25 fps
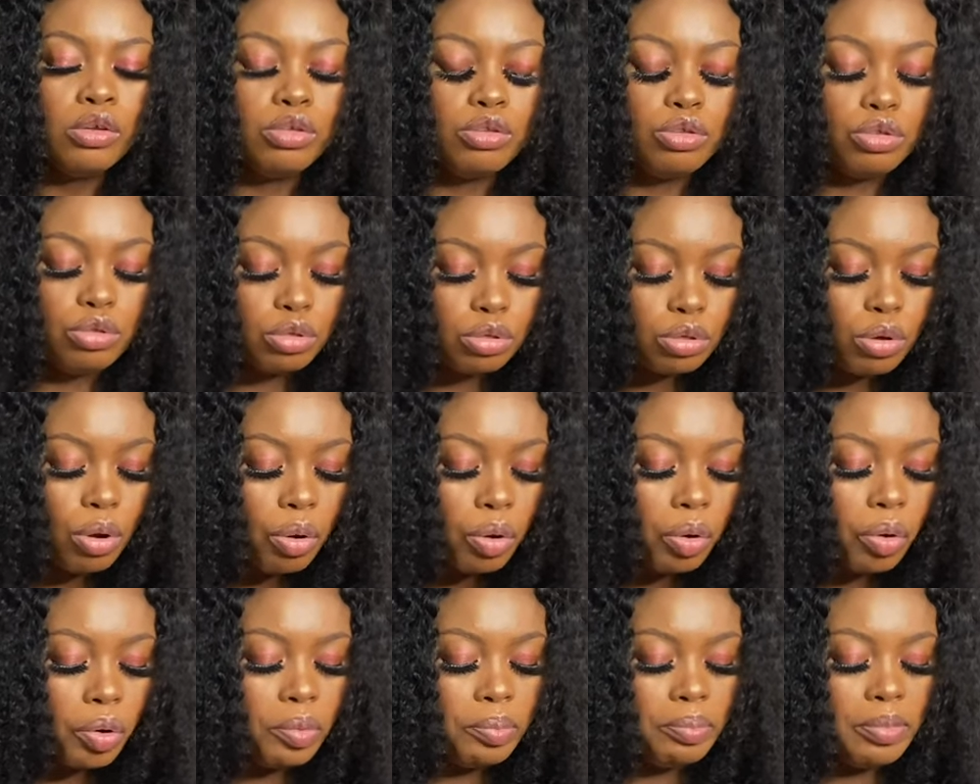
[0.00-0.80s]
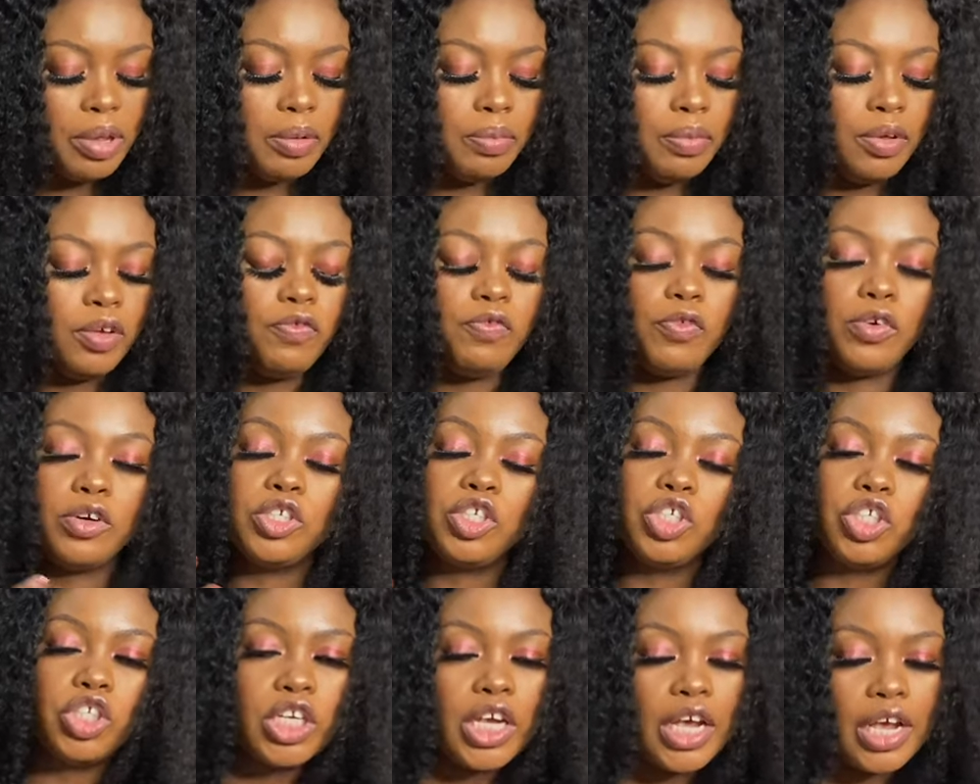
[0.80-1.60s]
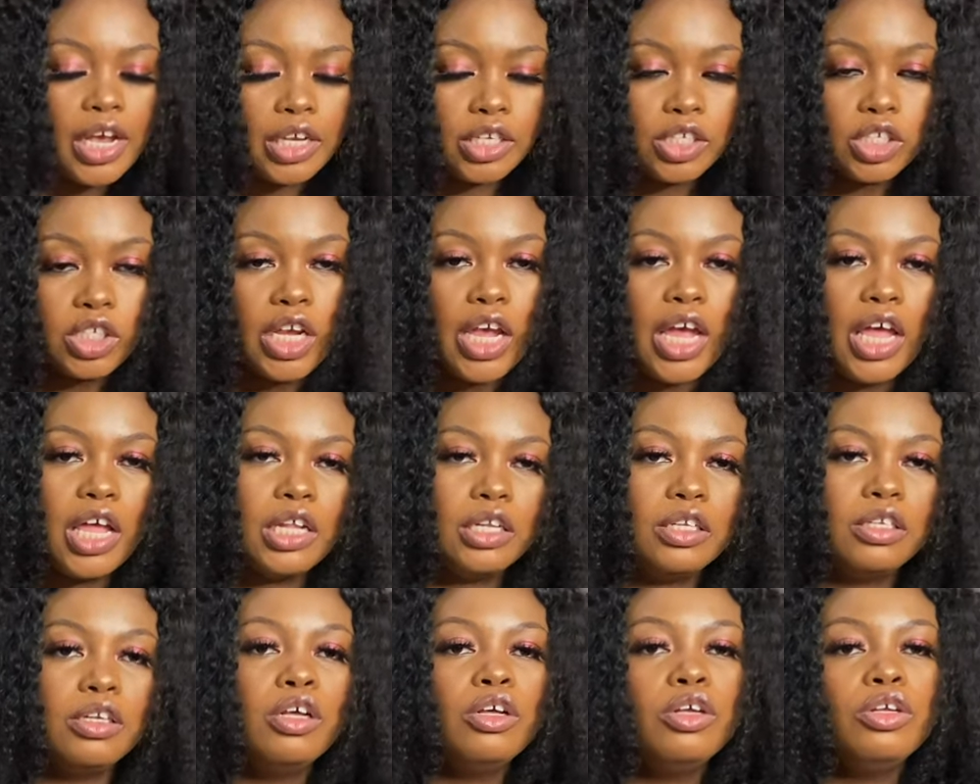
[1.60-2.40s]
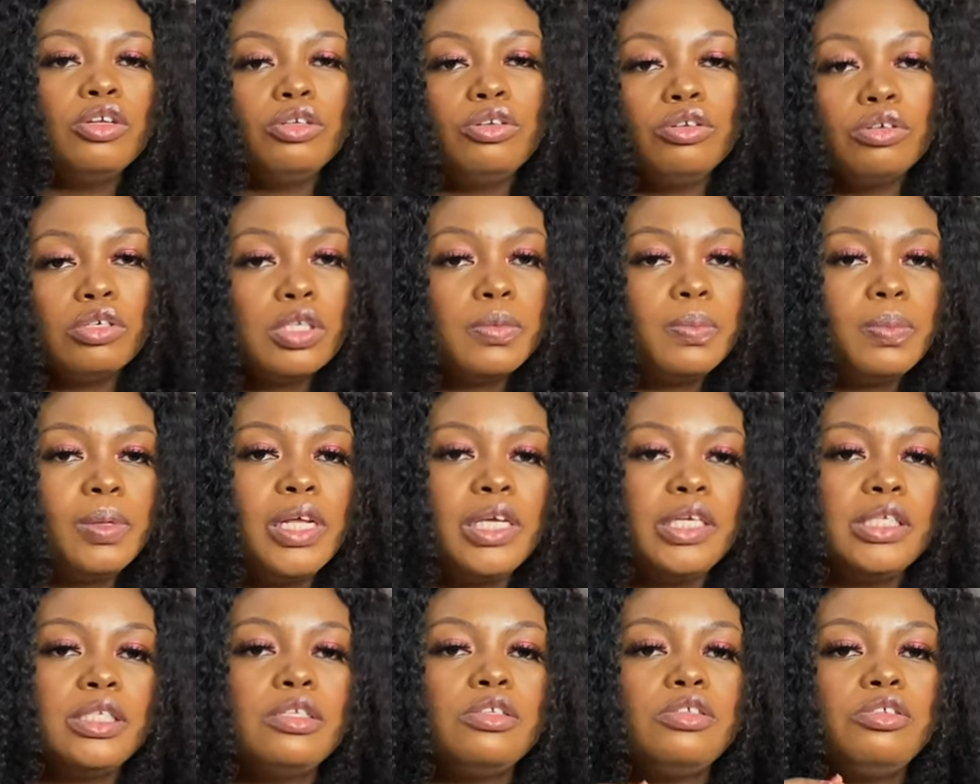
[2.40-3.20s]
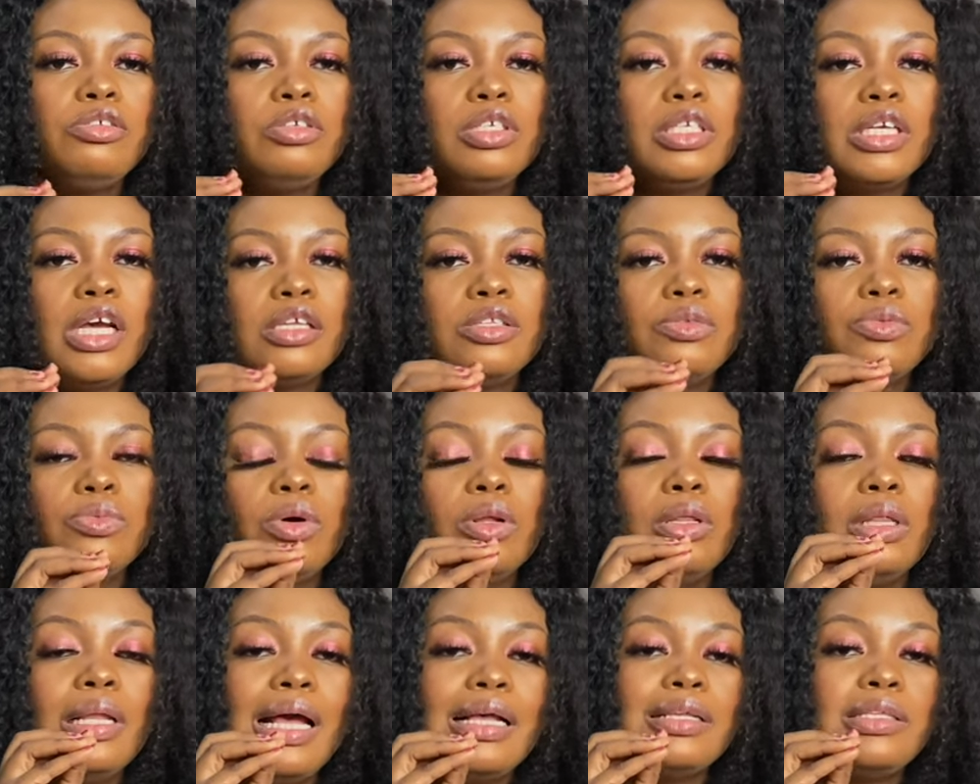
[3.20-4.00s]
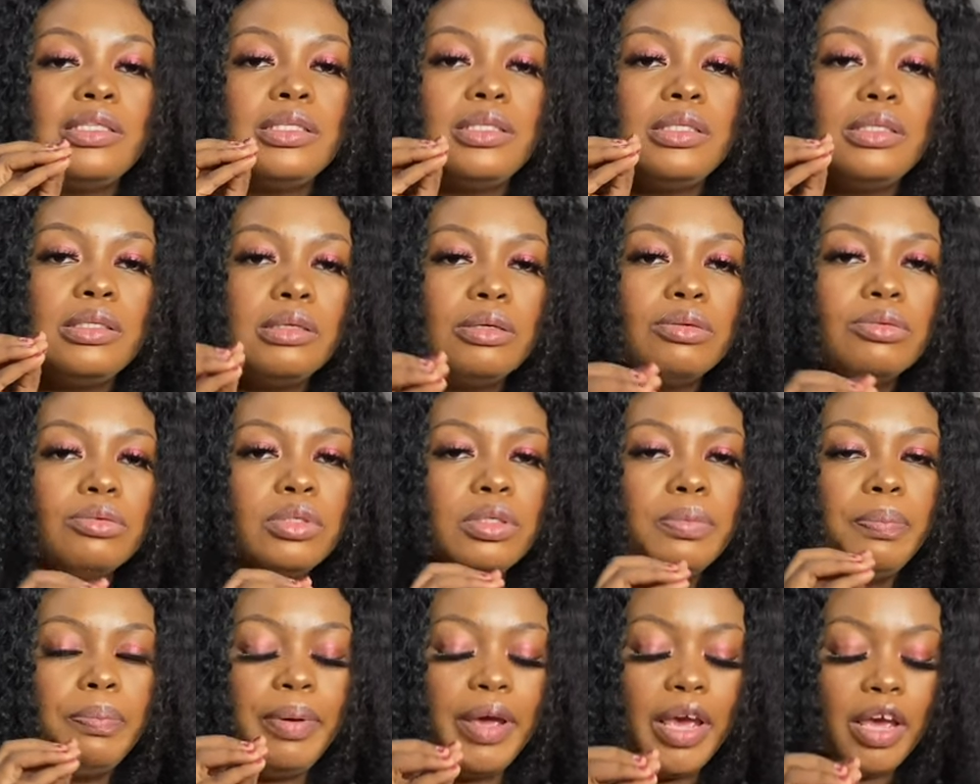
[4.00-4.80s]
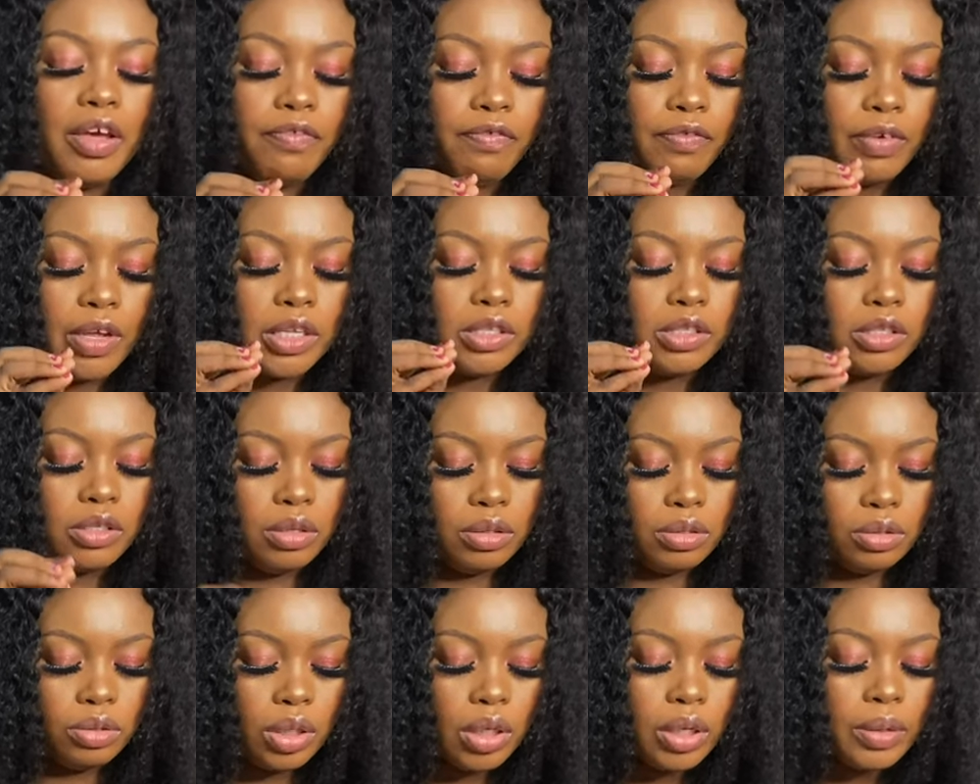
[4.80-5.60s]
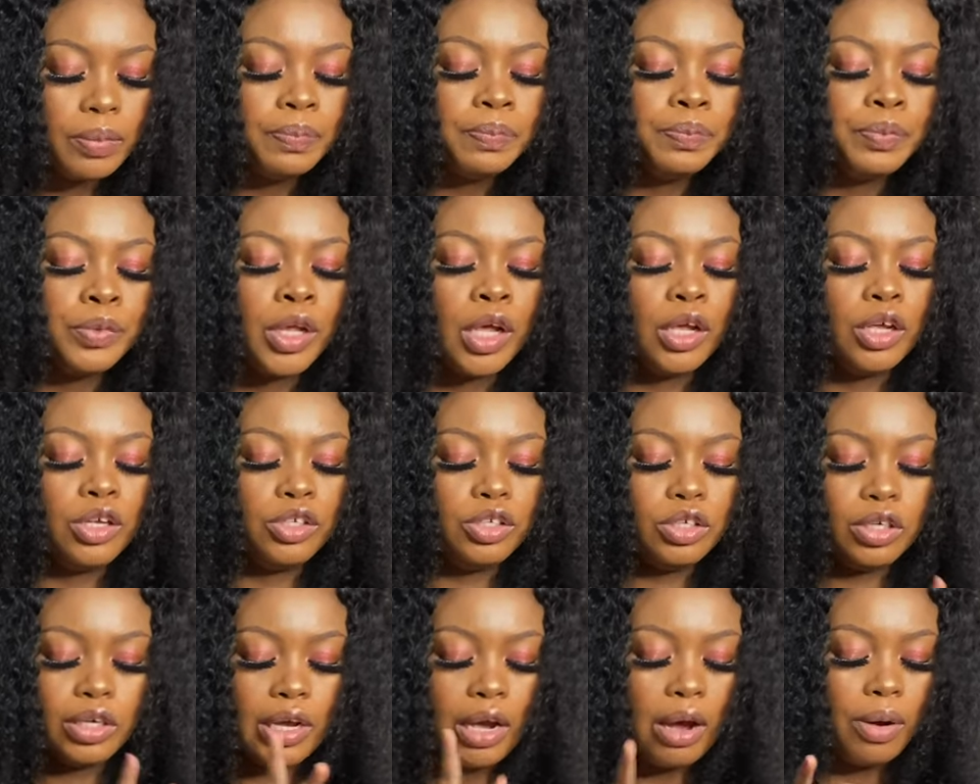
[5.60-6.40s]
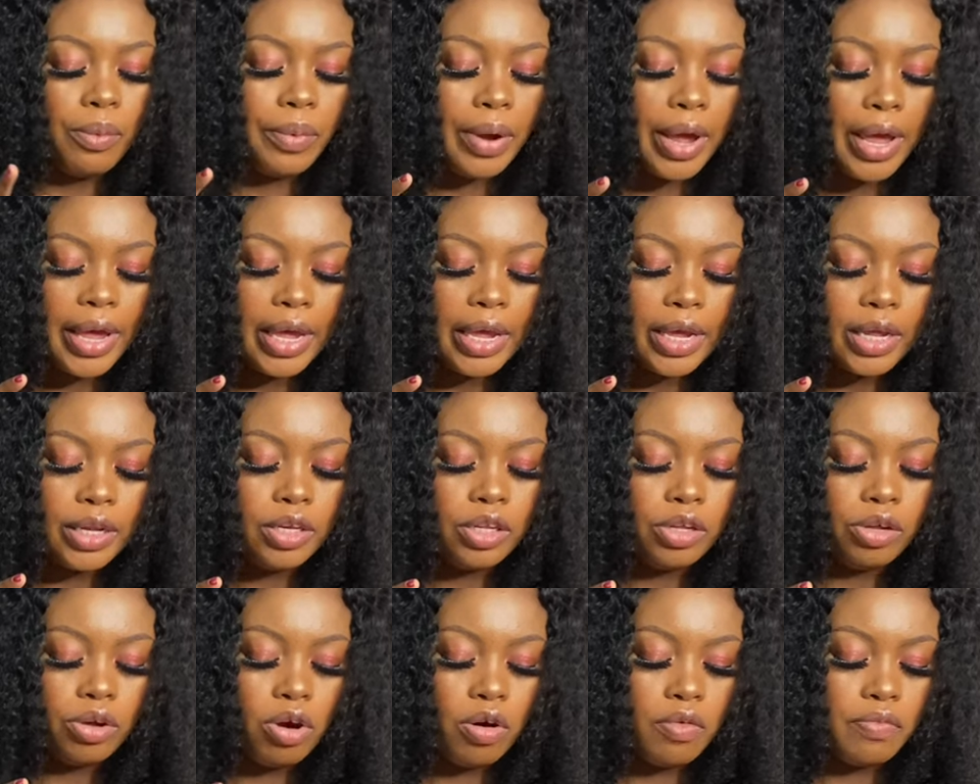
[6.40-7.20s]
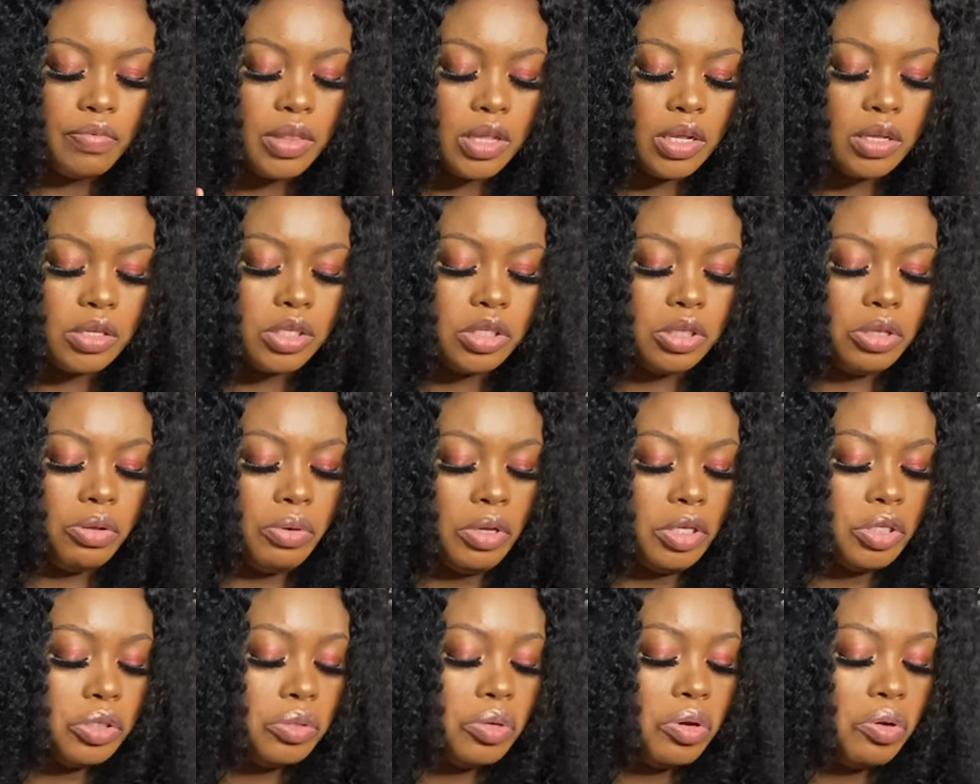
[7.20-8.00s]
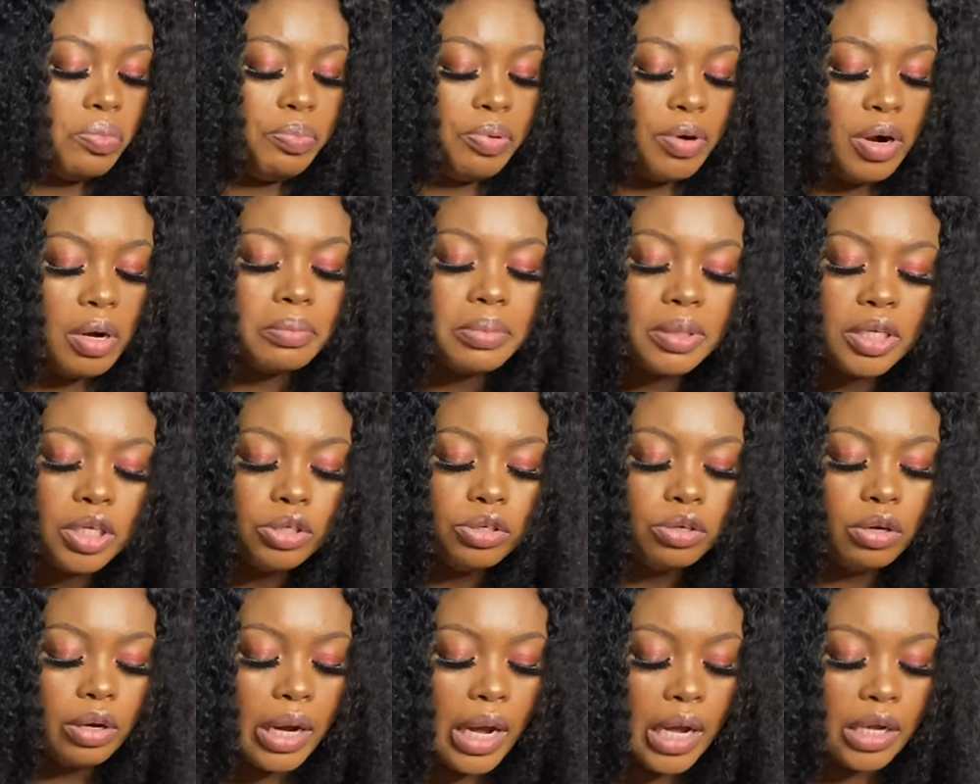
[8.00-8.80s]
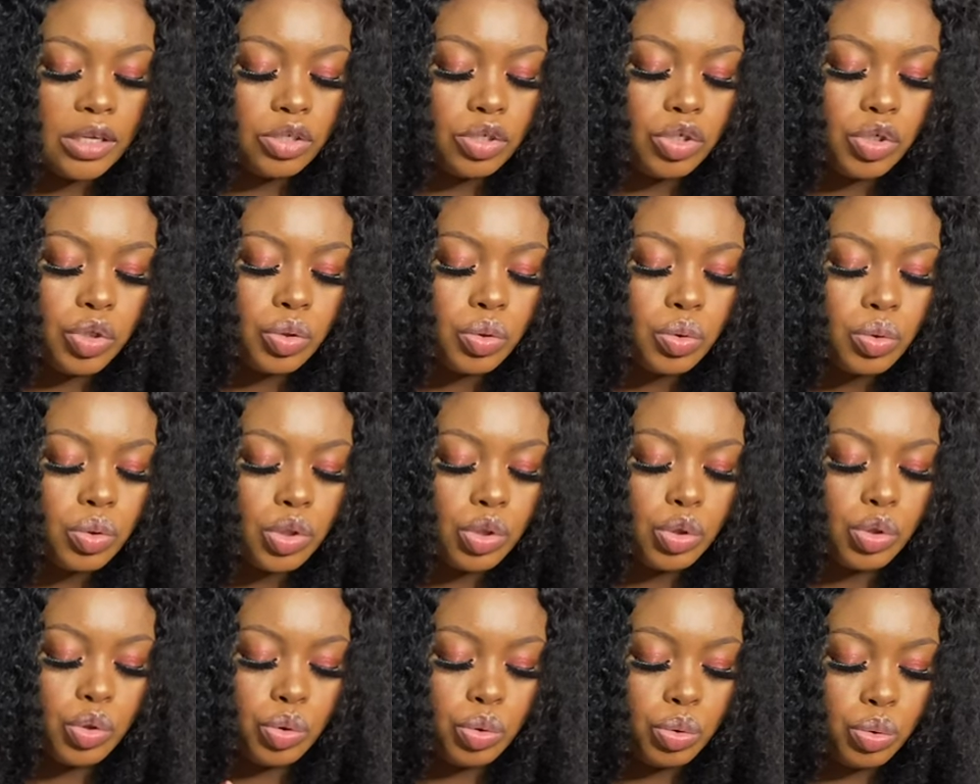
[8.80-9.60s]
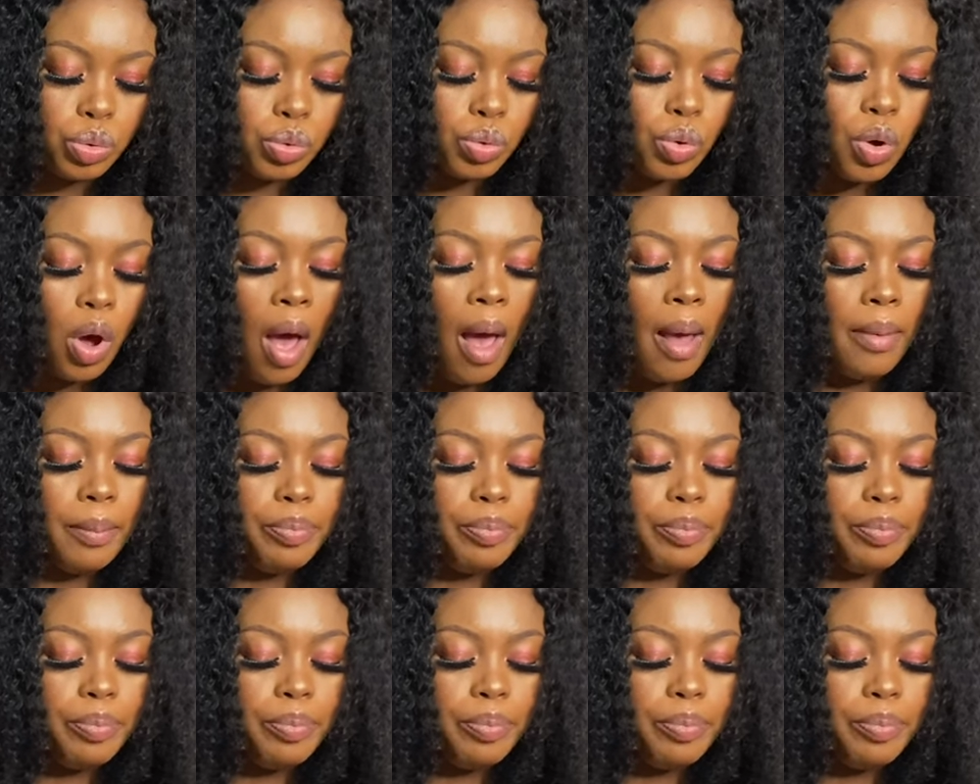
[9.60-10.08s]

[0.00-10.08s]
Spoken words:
So maybe for church and those places you just want that sealed perfect look, you can wear any of these three. So probably you can choose two.